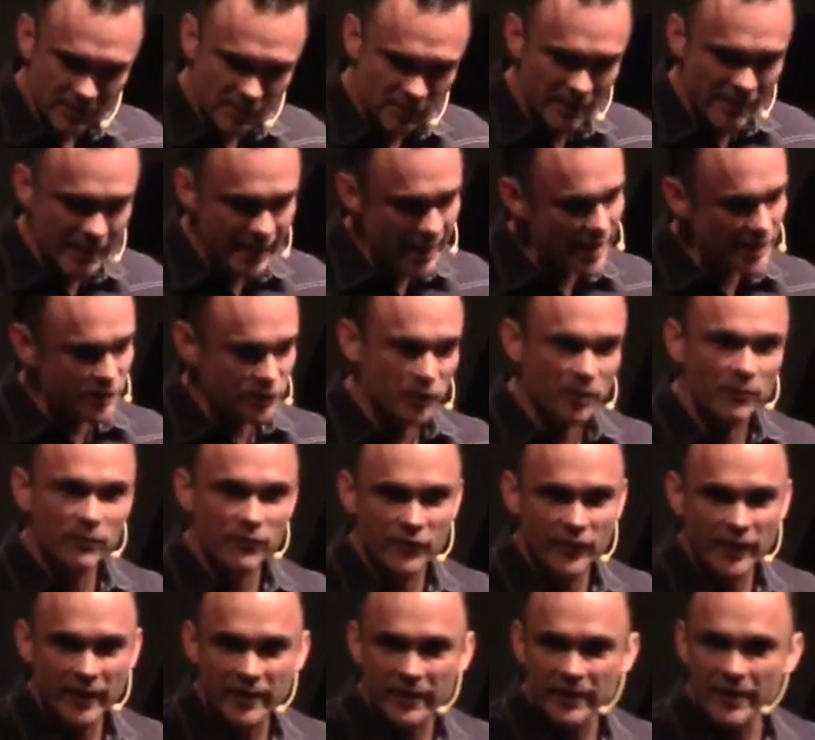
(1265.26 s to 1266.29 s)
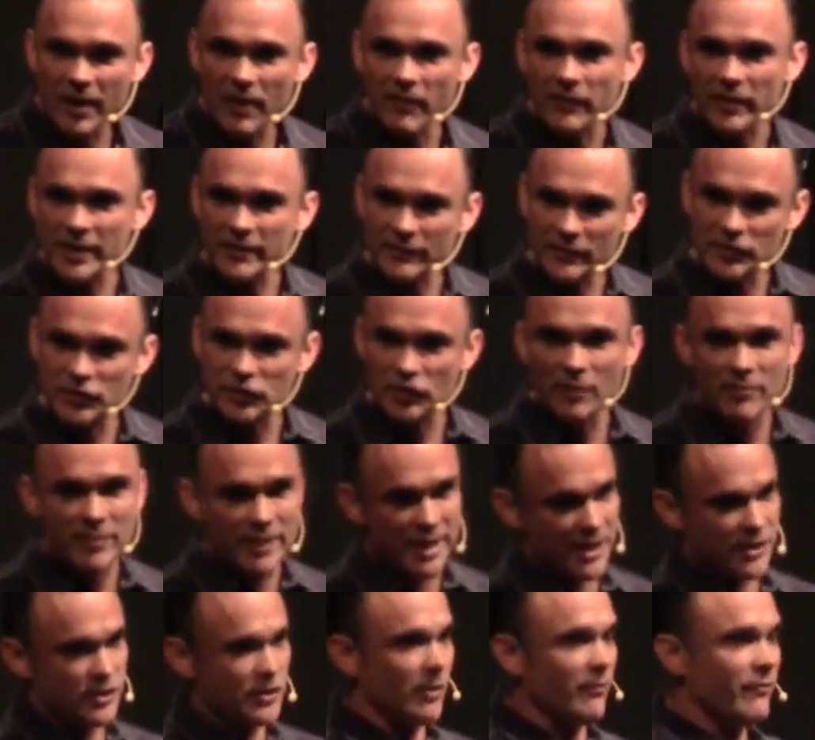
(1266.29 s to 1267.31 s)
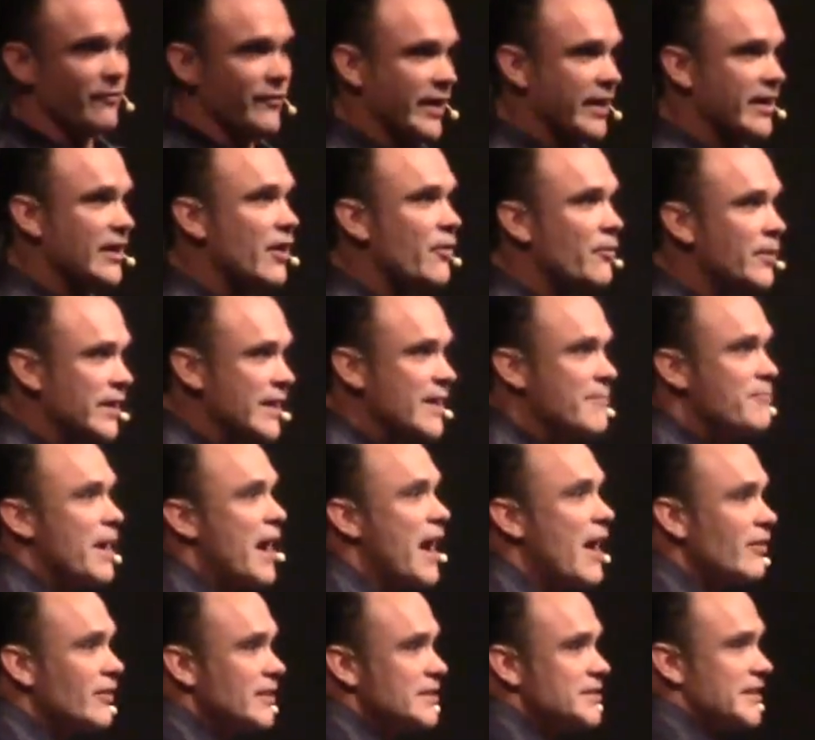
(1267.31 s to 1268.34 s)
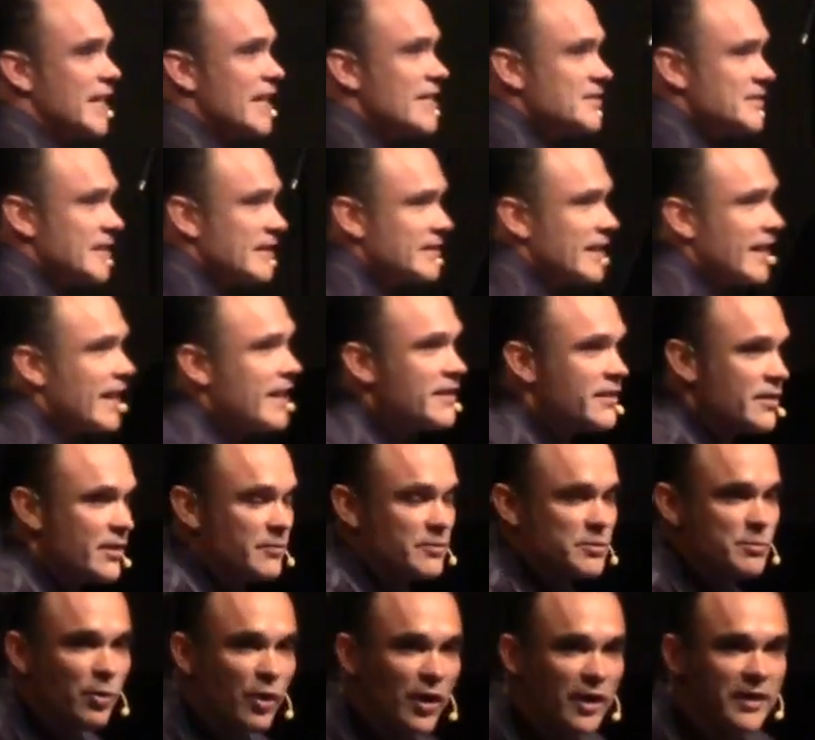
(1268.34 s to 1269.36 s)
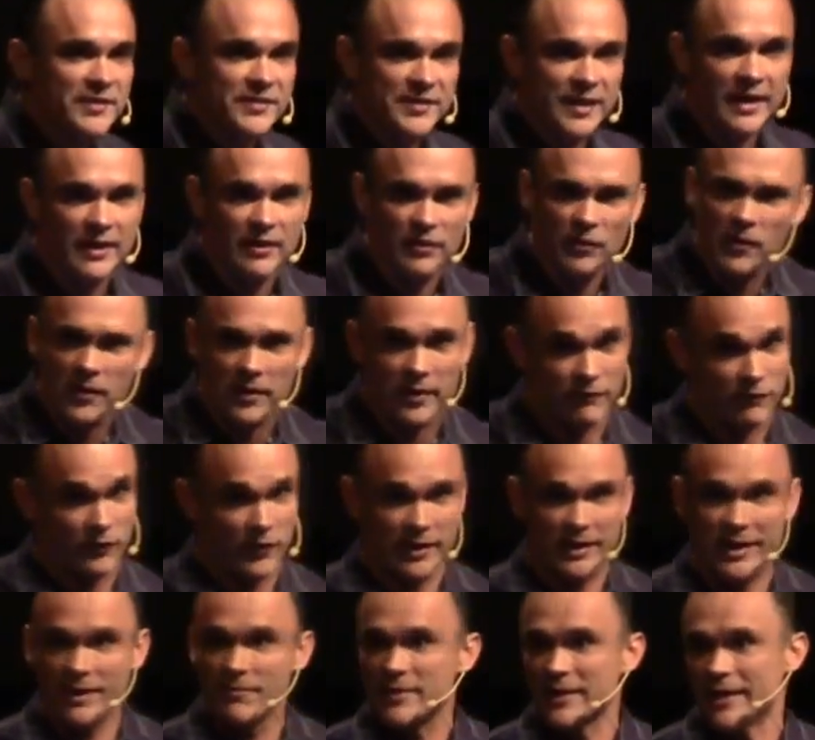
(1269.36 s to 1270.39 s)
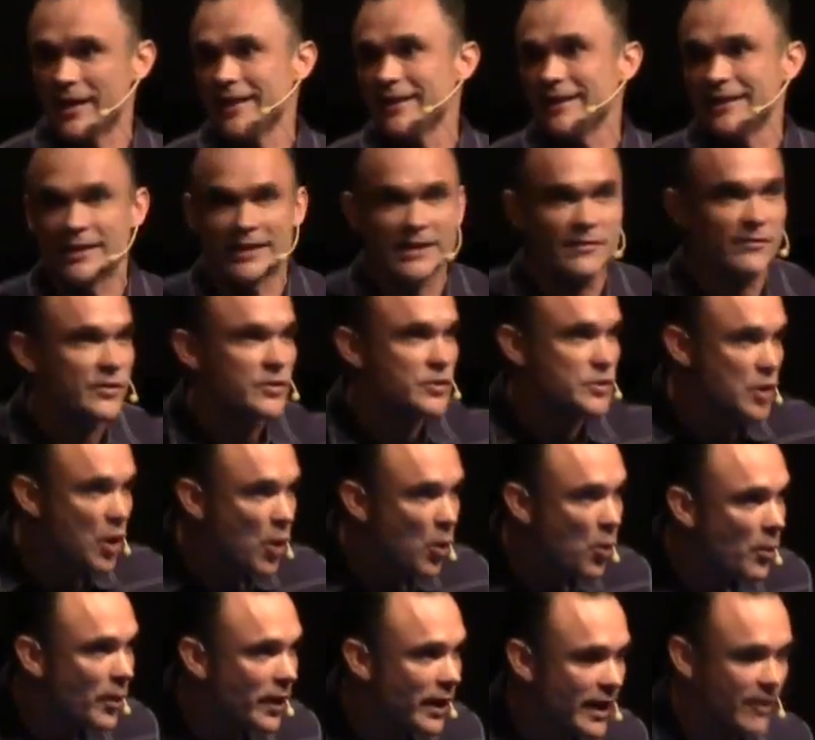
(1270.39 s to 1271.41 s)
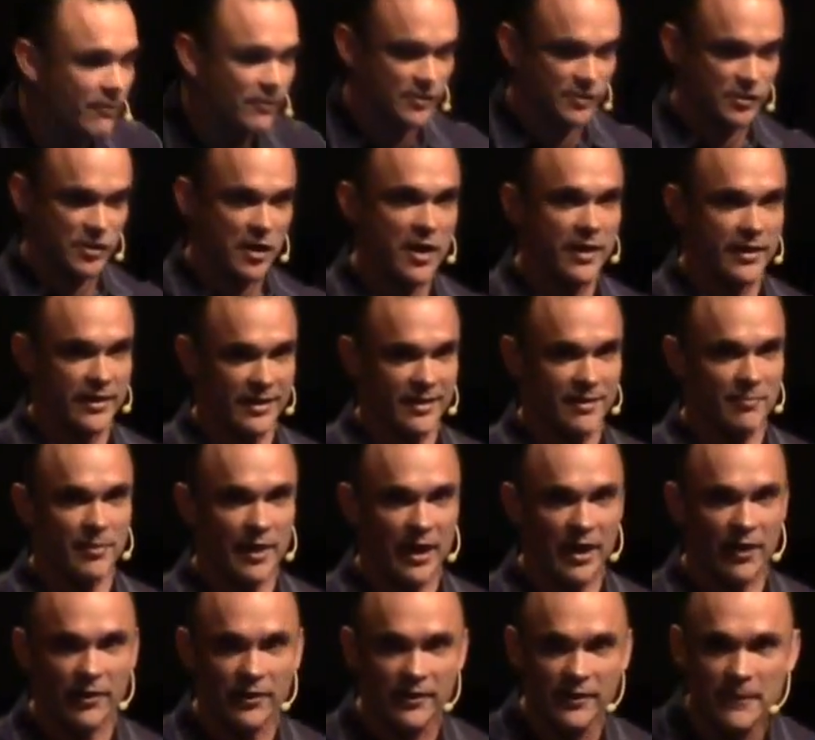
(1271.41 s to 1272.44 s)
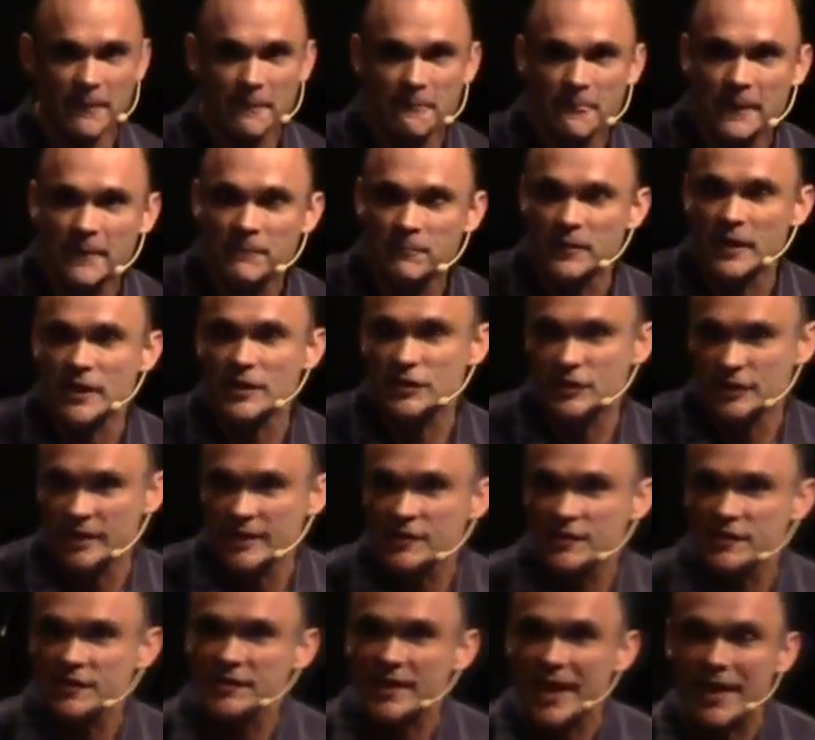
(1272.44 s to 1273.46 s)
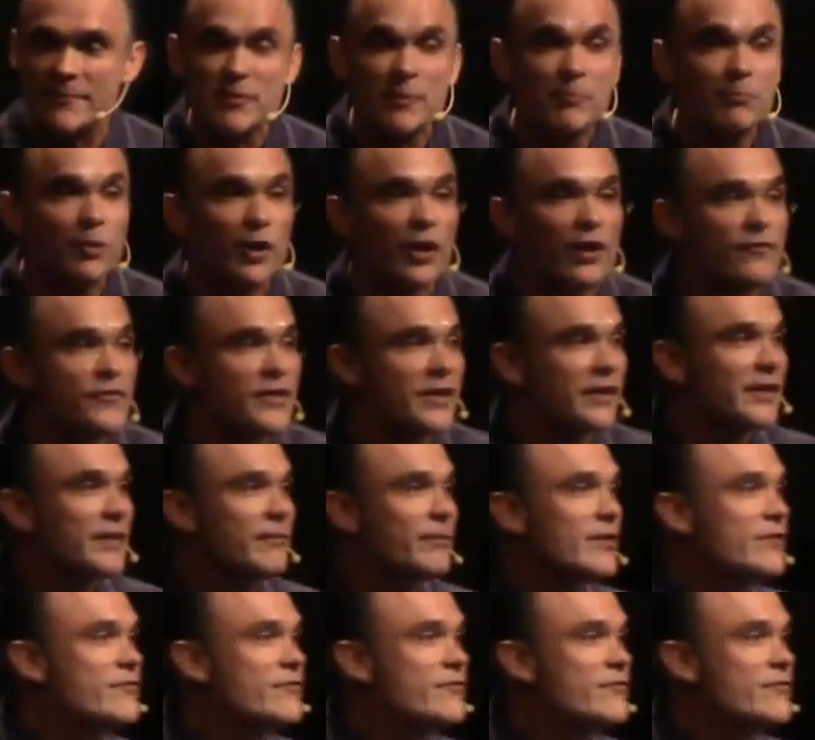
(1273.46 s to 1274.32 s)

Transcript: Because we got Job figured out. Even Job got Job figured out when he apologized at the end of the book saying, Lord, forgive me. I didn't even know what I was talking about. And Jesus came to perfectly